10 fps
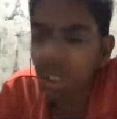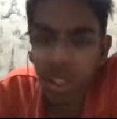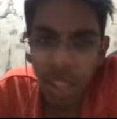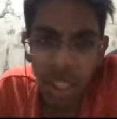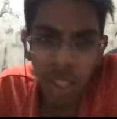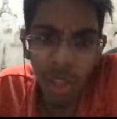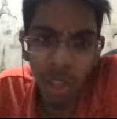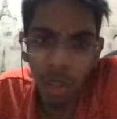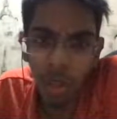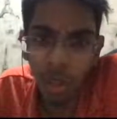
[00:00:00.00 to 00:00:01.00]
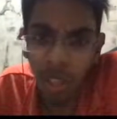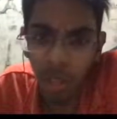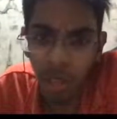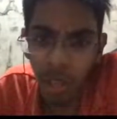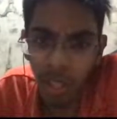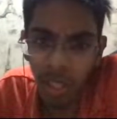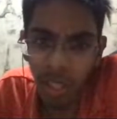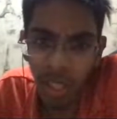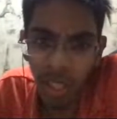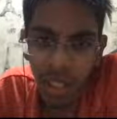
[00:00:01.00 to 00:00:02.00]
He's trying to relocate the
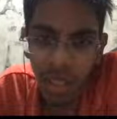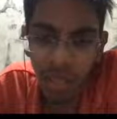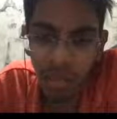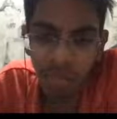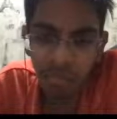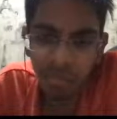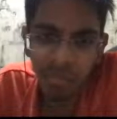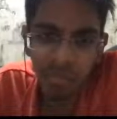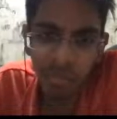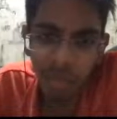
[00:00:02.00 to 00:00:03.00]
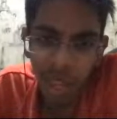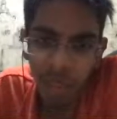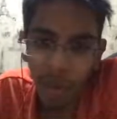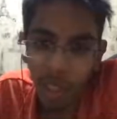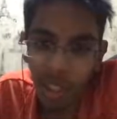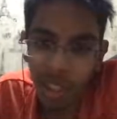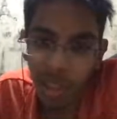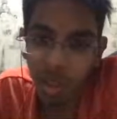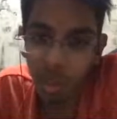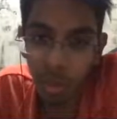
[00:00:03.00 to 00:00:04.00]
knight. But I have only these two
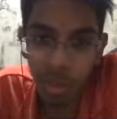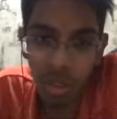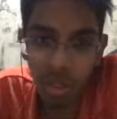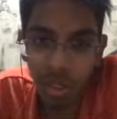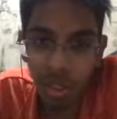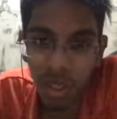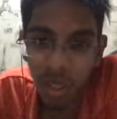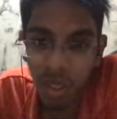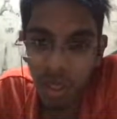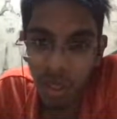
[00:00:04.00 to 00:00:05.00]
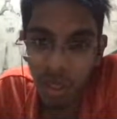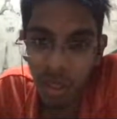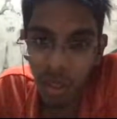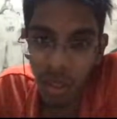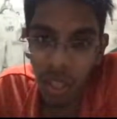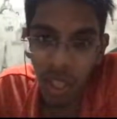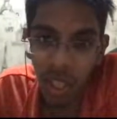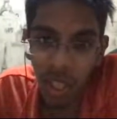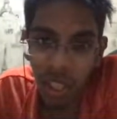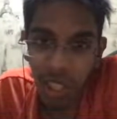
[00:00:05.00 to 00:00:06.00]
moves. Okay,
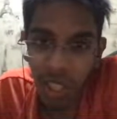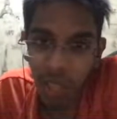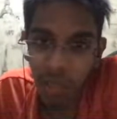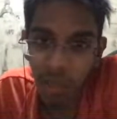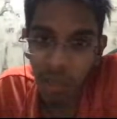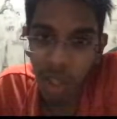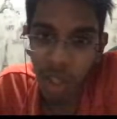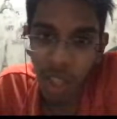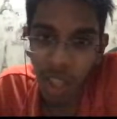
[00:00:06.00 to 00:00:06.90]
knight here, maybe check